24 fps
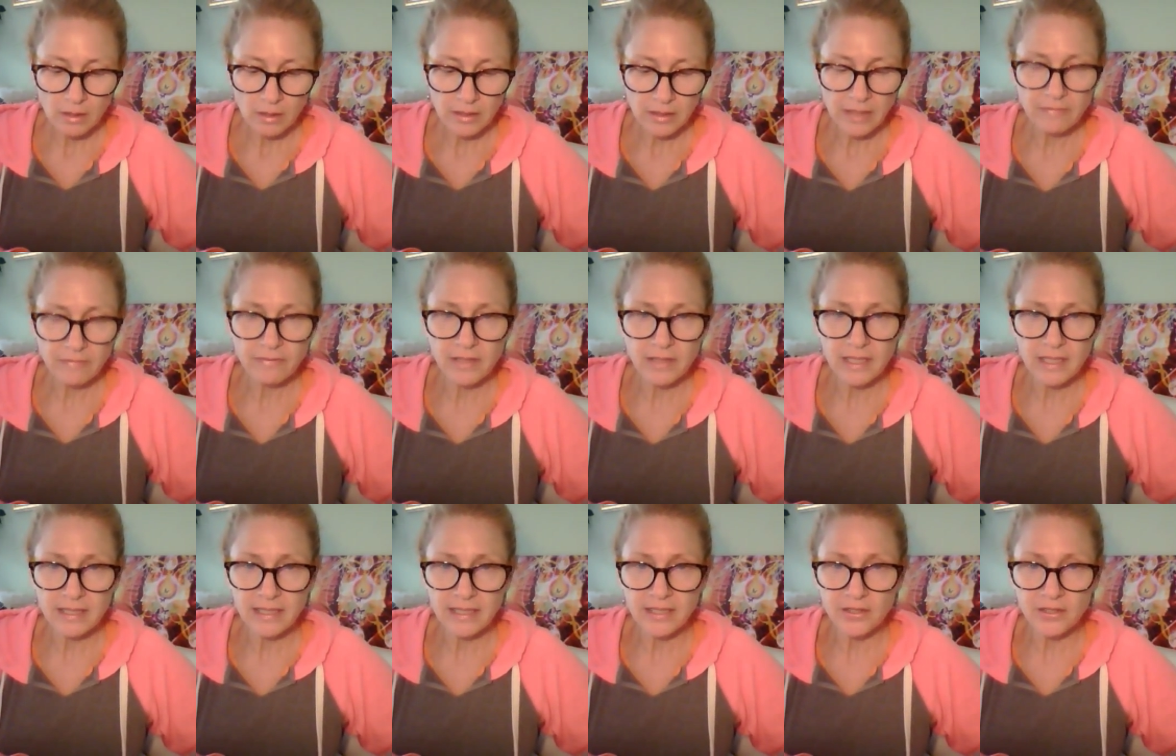Like
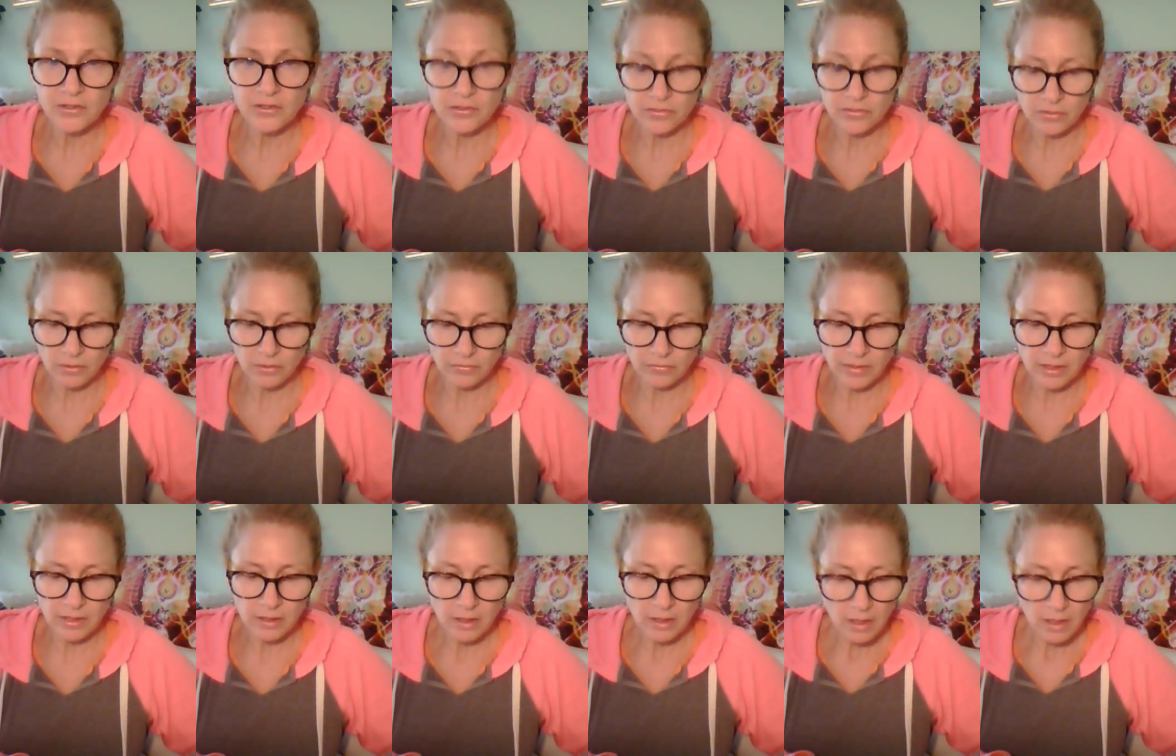feeling like you deserve
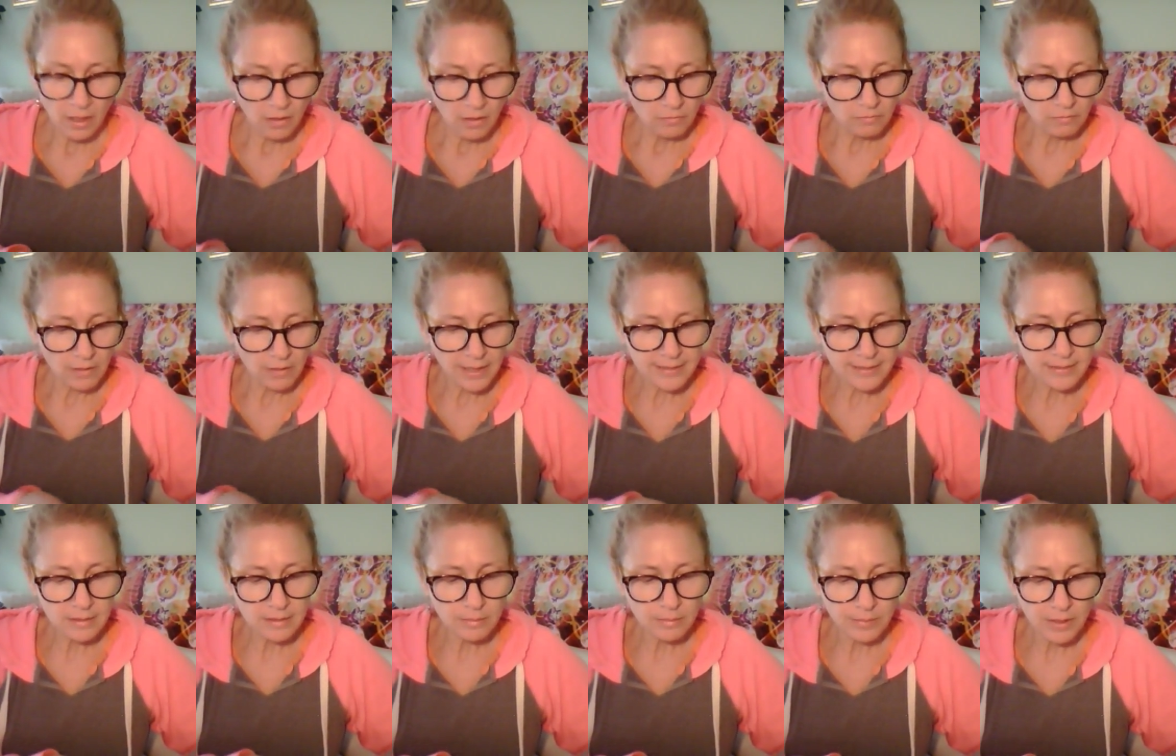it.
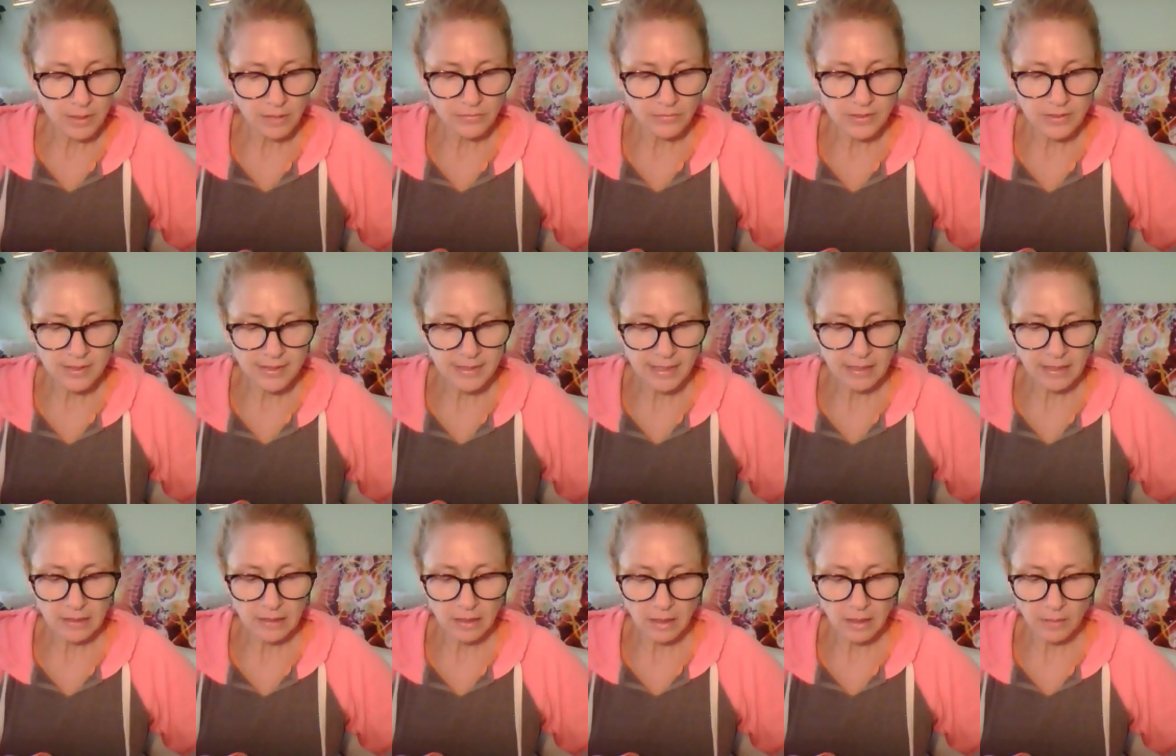Rising above and
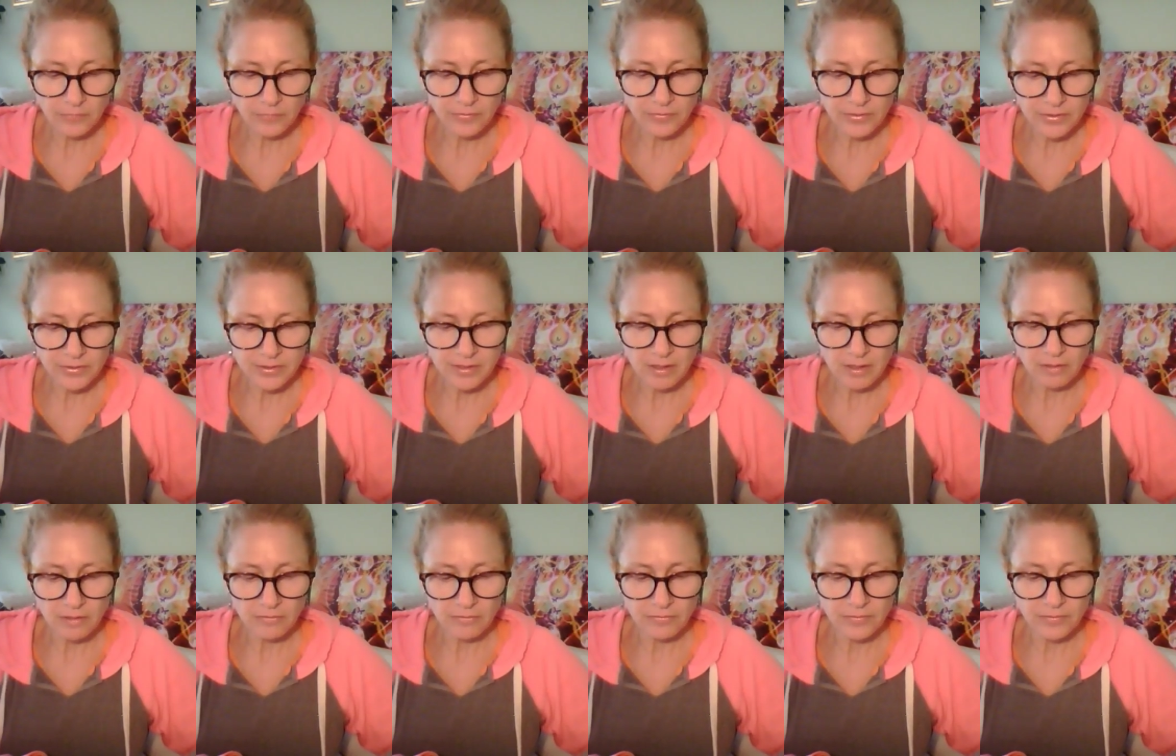standing up for
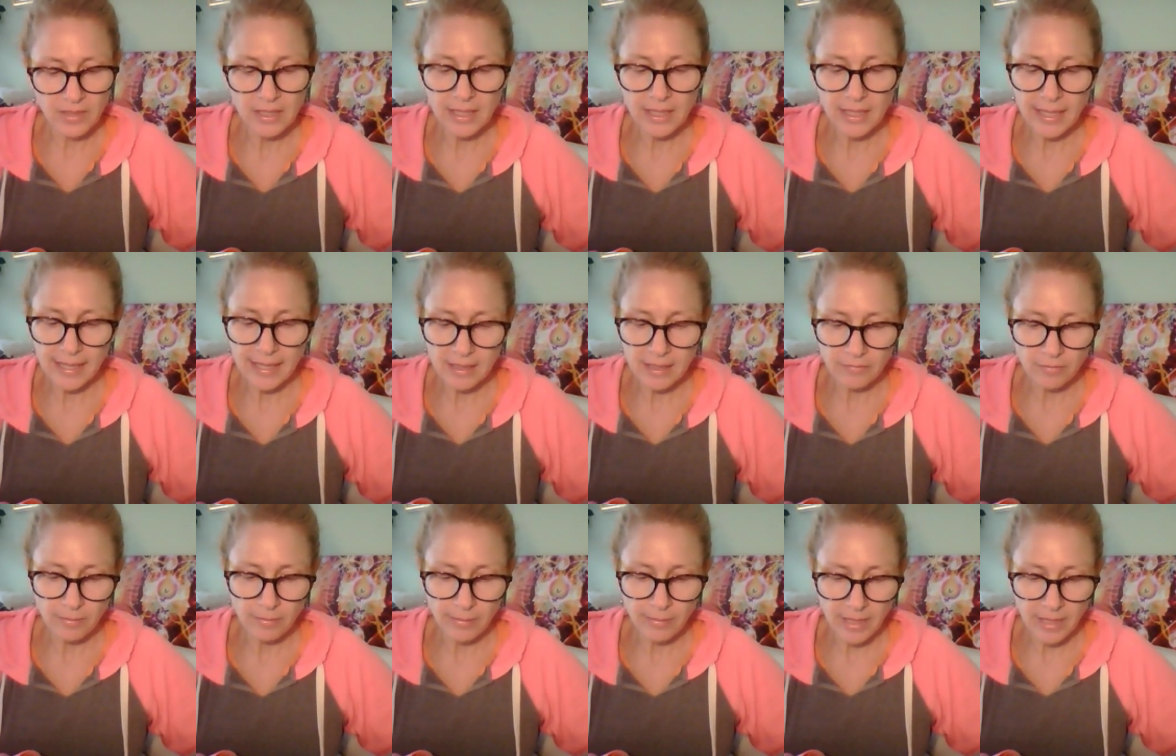yourself in the end
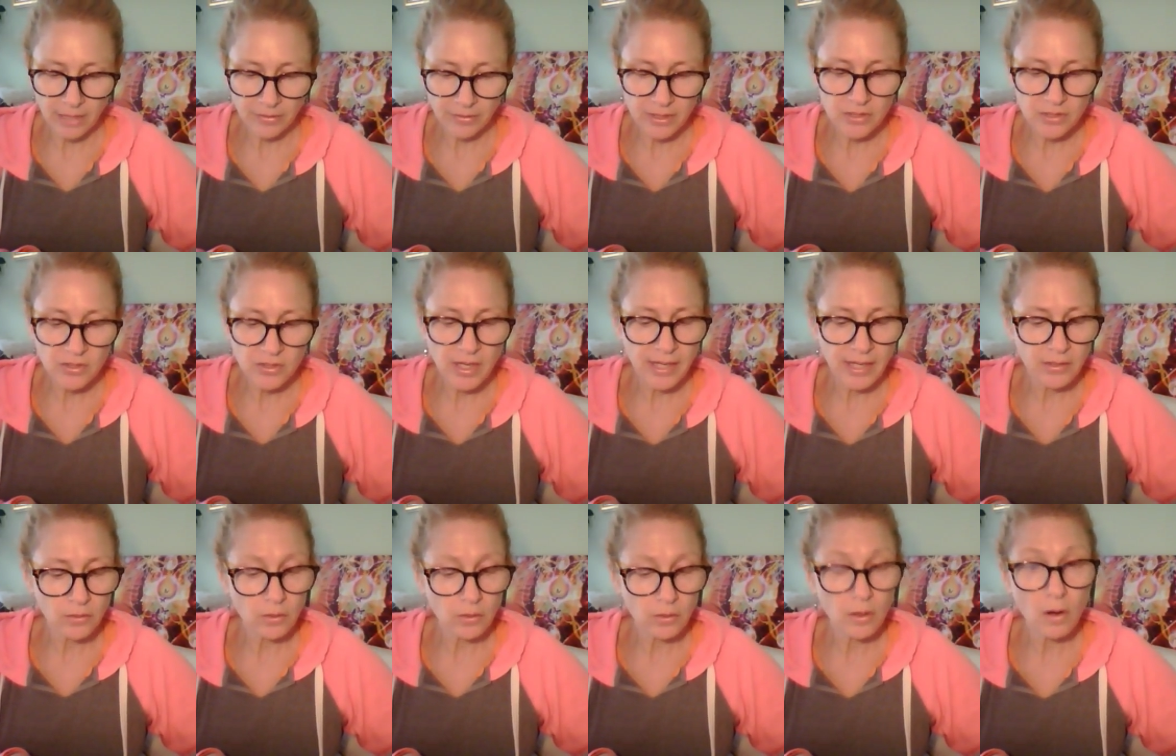of a marriage
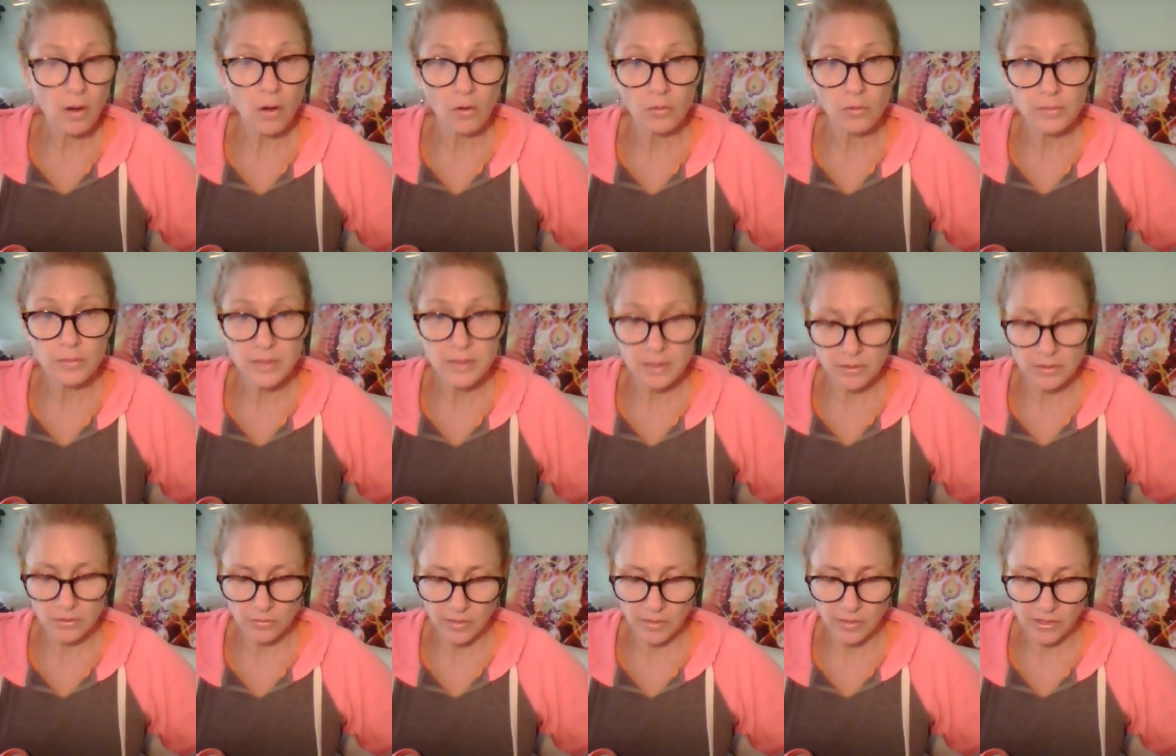and or home
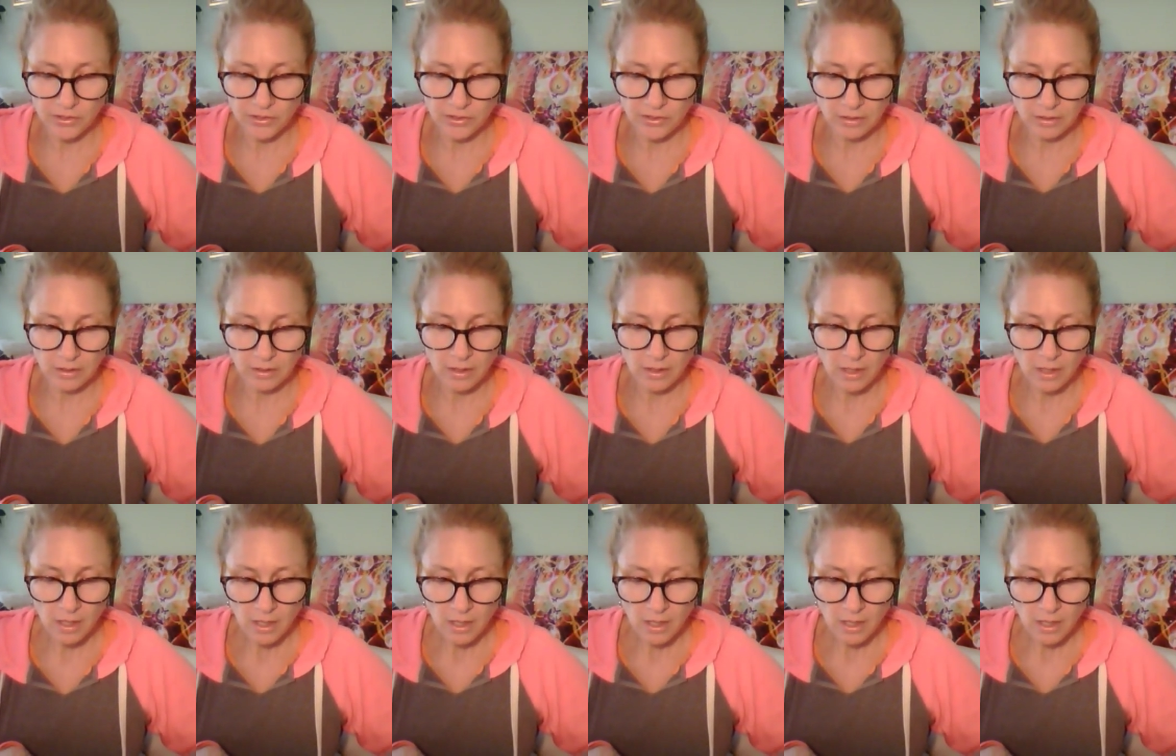situation,